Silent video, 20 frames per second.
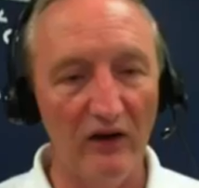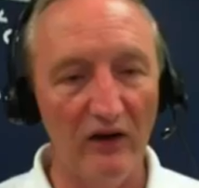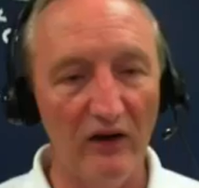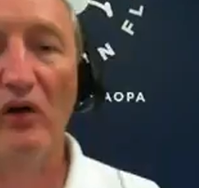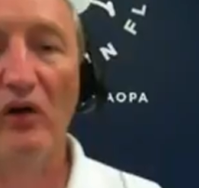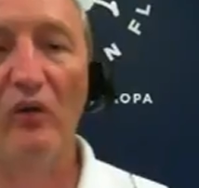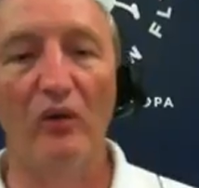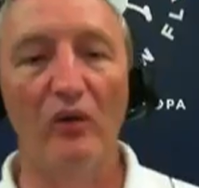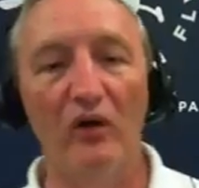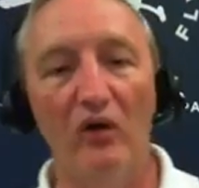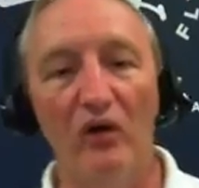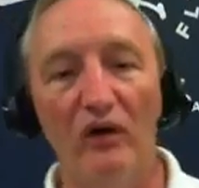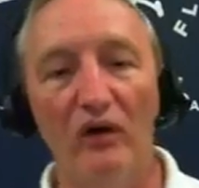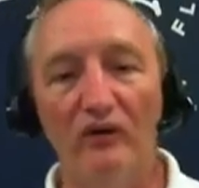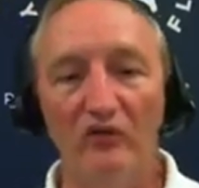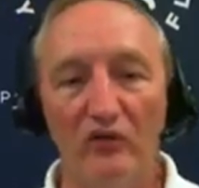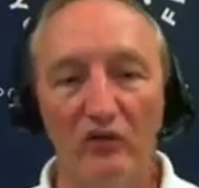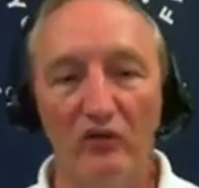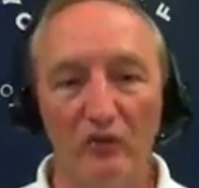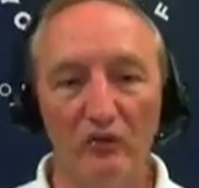Are we going
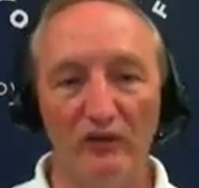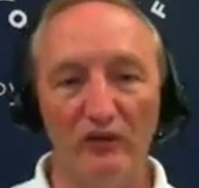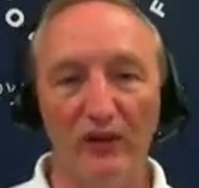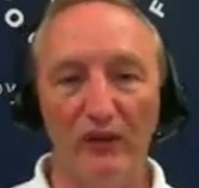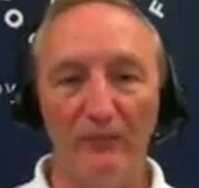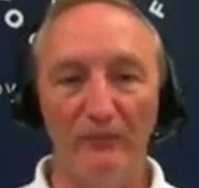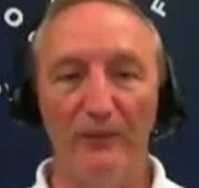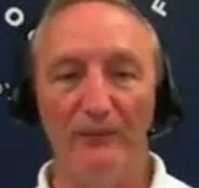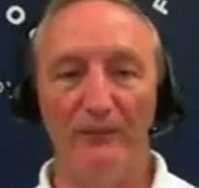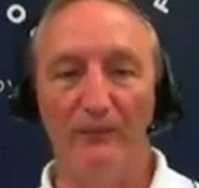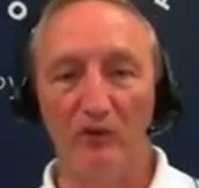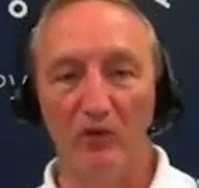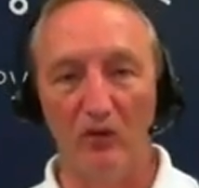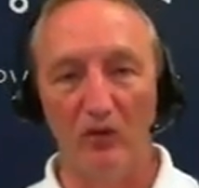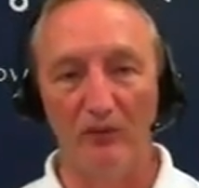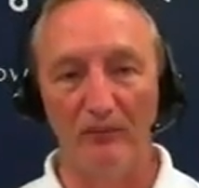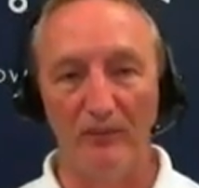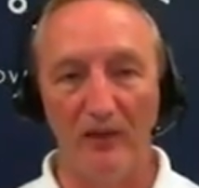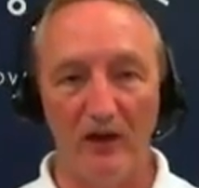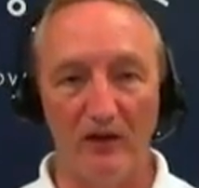to let people know
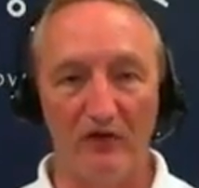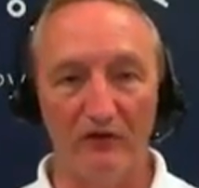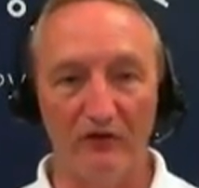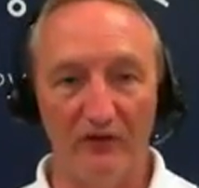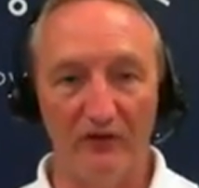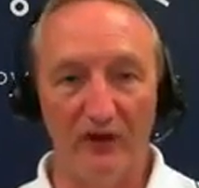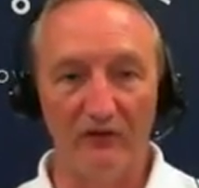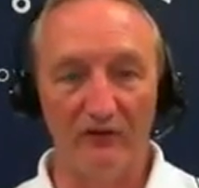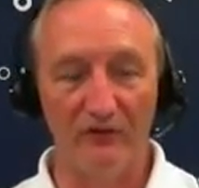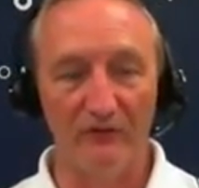about ourselves?